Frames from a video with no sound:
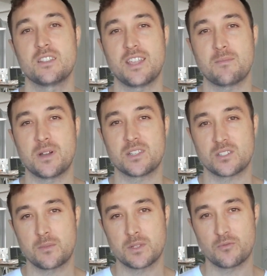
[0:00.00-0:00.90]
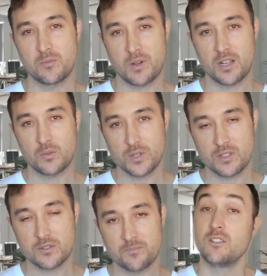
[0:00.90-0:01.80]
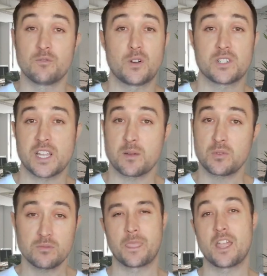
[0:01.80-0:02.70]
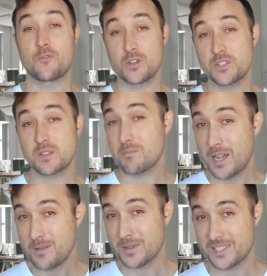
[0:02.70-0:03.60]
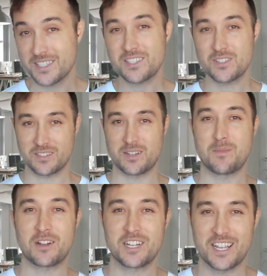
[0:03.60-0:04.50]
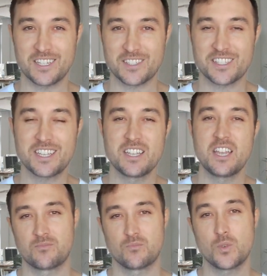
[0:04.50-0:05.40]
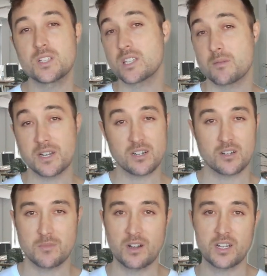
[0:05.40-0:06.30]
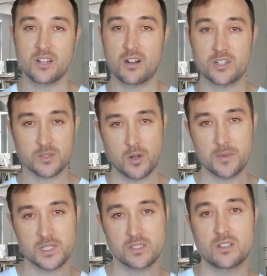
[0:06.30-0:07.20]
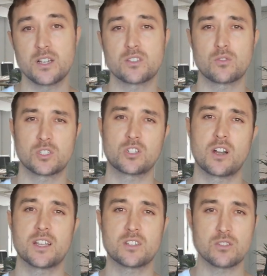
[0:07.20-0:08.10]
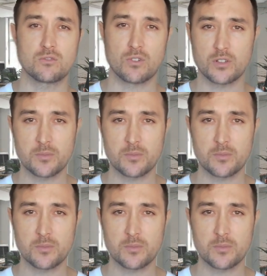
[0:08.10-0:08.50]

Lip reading: that might stop them from buying with you. For example, if we're using my business, a marketing agency, we could say that my target market are small business clients who are trying to grow their